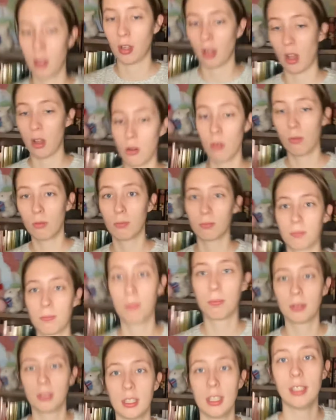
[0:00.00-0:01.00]
Oh,
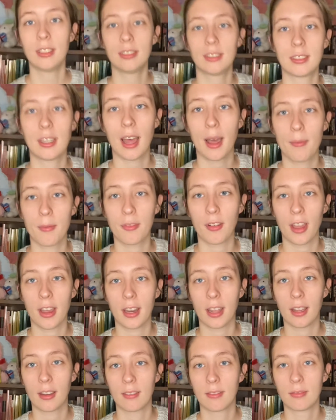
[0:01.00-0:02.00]
please stop
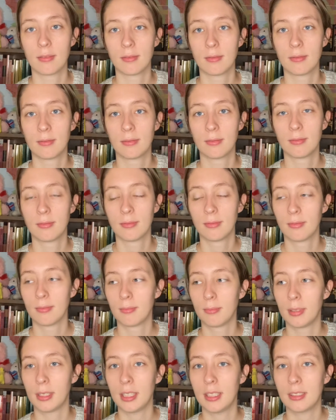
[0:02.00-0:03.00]
fighting.
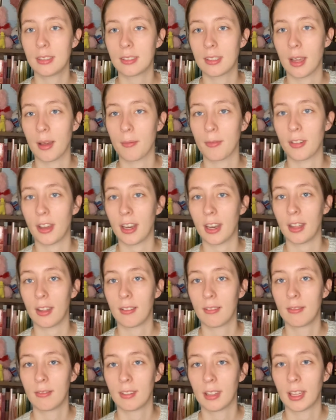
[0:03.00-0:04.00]
Please stop fighting.
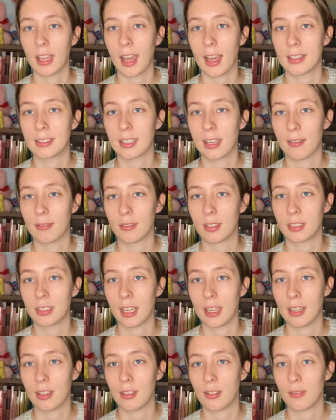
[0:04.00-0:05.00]
The cats have
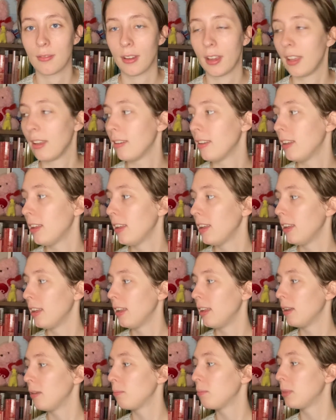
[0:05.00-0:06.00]
decided to fight.
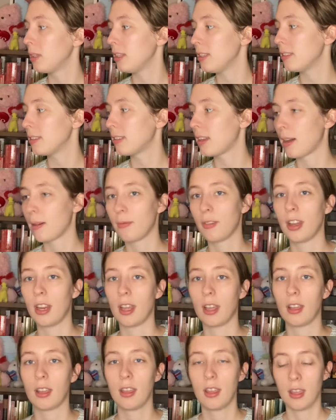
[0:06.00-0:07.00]
Please stop
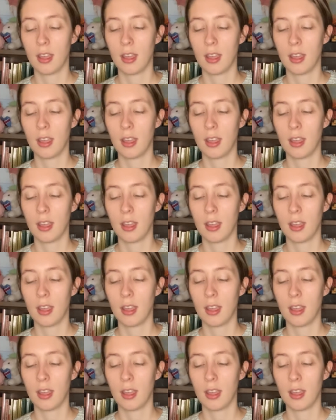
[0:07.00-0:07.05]
fighting.